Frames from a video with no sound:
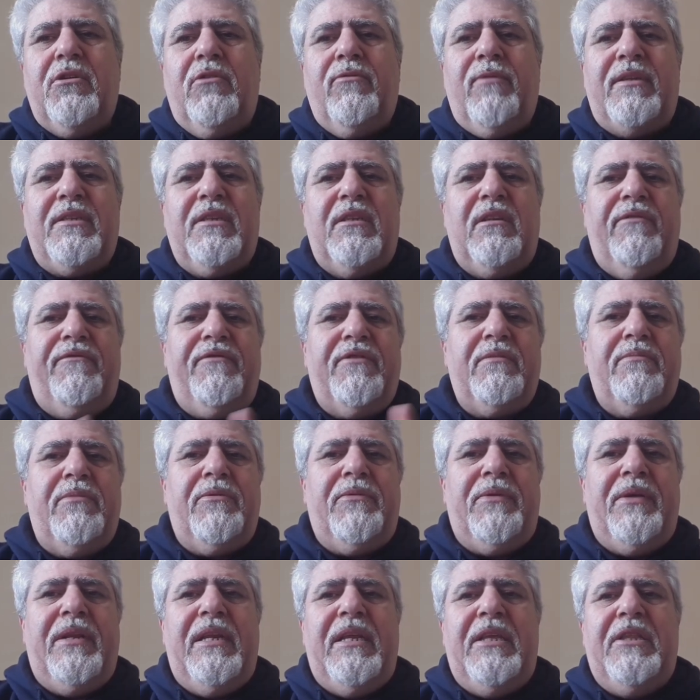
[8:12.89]
on what's the difference
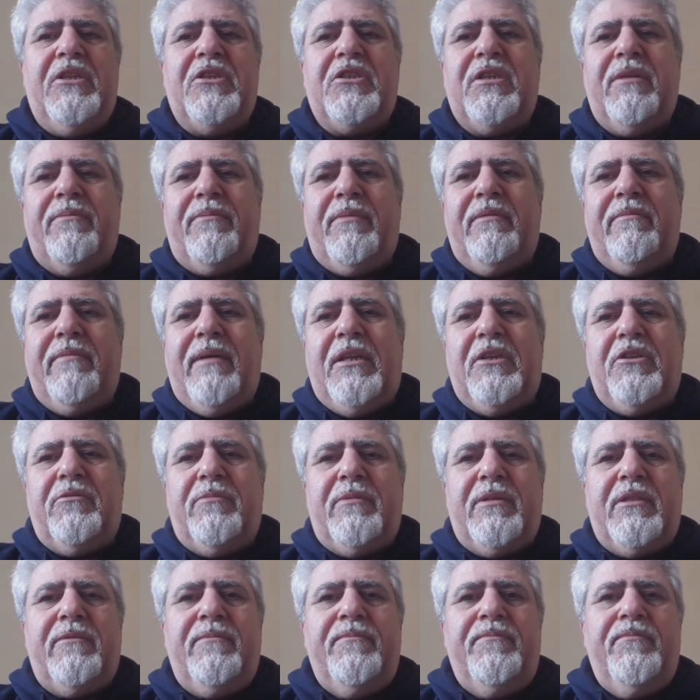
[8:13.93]
between leadership and
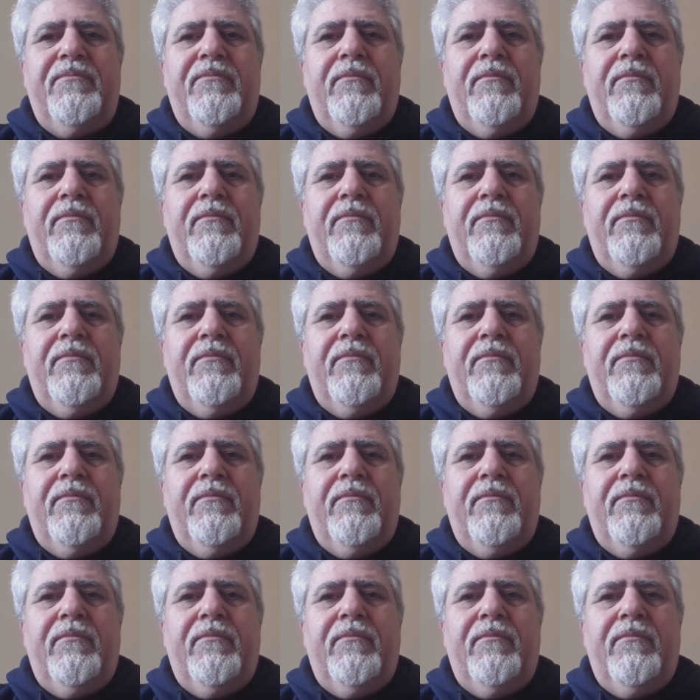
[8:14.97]
management.